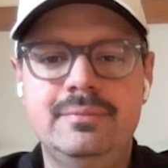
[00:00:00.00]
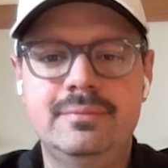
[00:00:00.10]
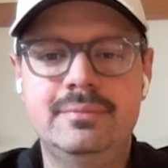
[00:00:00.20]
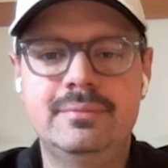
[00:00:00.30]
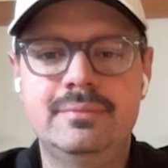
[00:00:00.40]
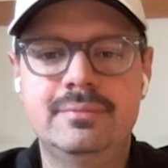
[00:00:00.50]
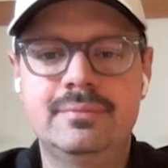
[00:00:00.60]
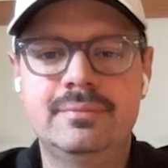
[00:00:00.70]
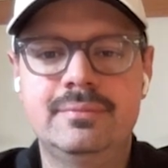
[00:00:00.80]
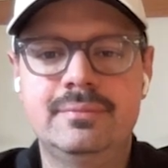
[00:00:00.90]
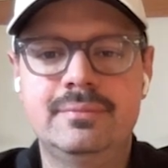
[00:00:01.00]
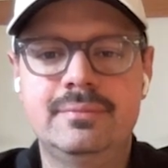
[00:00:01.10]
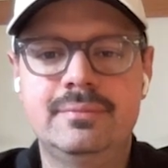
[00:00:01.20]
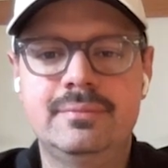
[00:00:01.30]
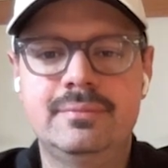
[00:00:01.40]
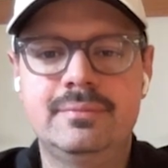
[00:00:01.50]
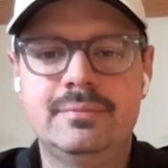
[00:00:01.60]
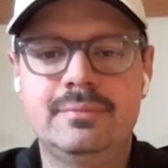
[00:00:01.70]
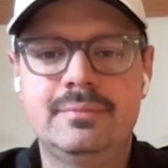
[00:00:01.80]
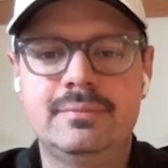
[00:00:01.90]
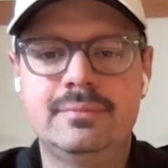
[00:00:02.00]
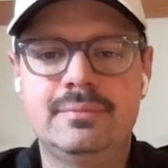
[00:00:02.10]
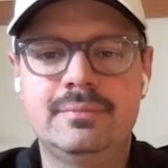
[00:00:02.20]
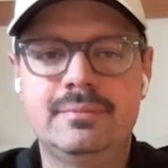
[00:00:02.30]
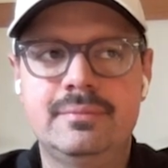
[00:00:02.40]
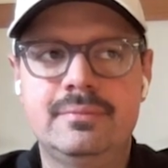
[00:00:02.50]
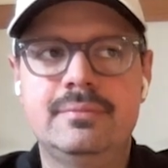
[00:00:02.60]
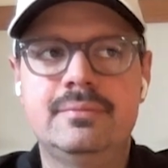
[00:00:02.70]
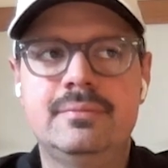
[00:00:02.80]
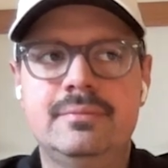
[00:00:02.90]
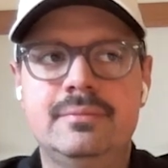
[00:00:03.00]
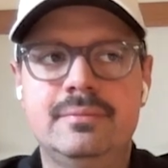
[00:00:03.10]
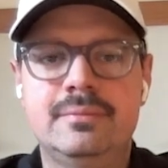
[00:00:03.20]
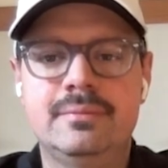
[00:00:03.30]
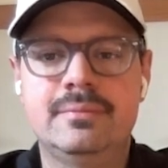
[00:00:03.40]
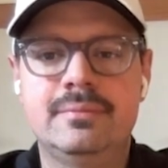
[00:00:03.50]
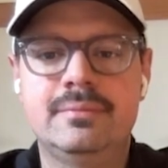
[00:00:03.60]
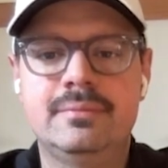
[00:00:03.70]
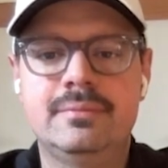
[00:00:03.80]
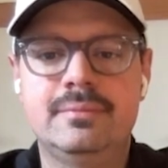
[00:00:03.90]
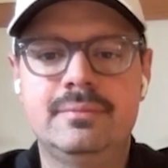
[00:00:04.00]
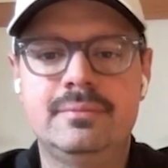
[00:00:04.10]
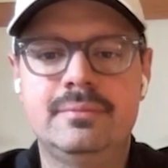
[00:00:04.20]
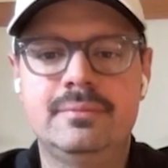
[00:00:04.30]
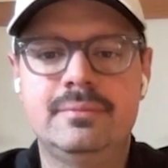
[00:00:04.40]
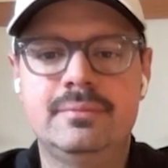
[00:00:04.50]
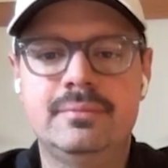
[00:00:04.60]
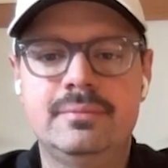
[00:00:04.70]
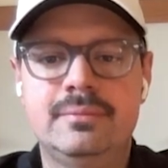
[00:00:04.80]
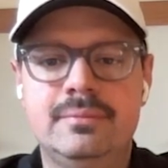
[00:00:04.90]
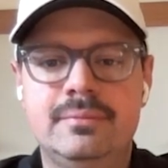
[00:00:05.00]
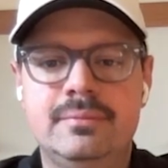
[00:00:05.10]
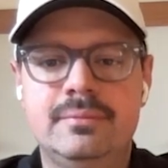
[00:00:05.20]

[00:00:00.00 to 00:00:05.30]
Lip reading: No words are spoken by the person on screen.